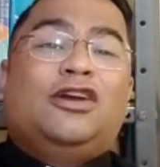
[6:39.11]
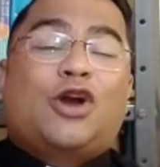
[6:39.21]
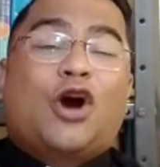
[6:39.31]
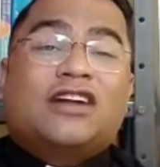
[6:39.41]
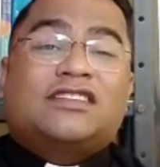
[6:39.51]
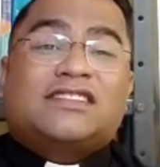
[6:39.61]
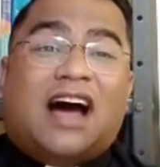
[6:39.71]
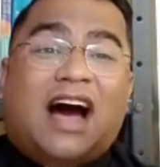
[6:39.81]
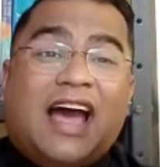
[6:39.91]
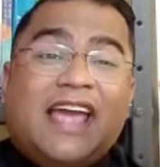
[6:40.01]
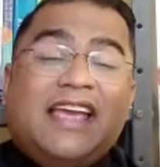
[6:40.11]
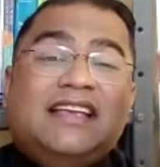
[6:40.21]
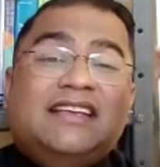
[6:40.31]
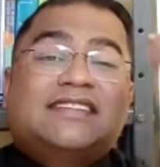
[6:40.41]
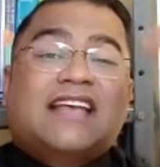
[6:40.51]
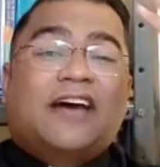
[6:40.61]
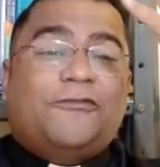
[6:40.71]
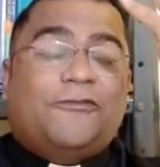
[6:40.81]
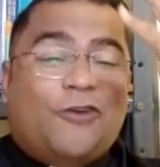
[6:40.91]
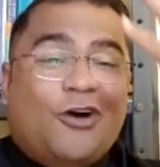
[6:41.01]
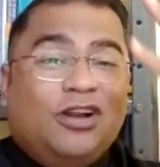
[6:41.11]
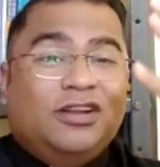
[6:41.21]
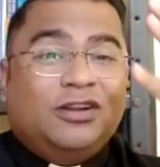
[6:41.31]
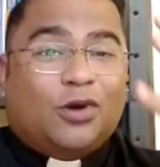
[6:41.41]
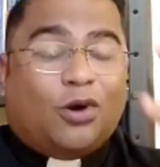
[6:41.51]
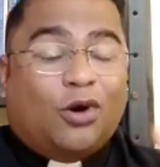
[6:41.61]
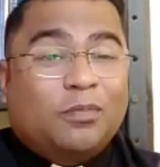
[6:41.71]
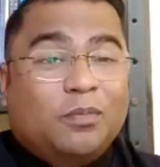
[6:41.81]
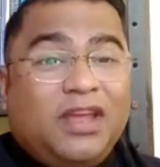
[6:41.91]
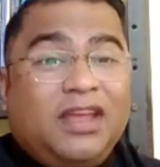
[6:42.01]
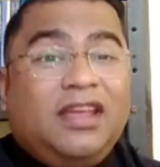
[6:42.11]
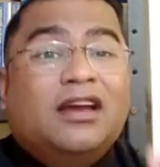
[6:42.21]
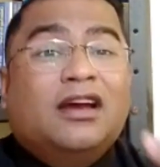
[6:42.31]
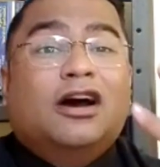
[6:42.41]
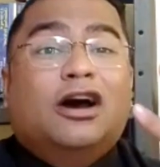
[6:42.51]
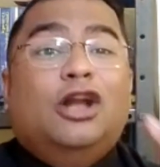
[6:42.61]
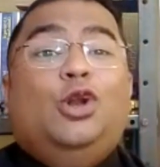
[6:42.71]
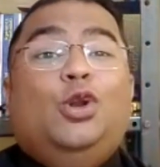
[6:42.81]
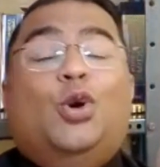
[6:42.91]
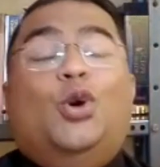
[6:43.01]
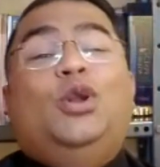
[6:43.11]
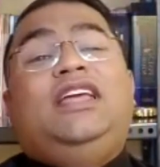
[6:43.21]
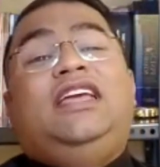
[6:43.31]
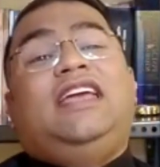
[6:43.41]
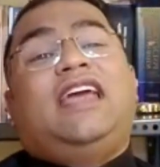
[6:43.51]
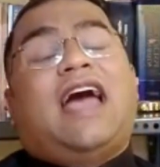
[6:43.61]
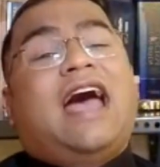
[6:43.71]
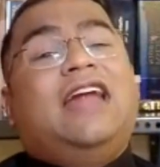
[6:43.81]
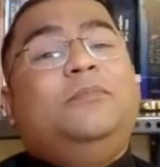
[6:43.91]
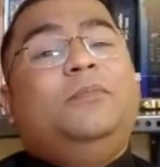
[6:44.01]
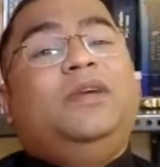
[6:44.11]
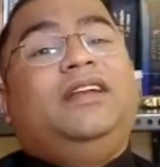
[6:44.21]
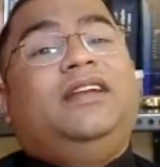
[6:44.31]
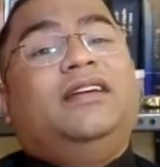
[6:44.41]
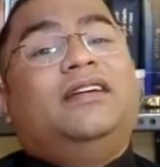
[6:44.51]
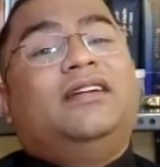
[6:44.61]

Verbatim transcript: God's eyes have fallen on me, a lowly handmaid.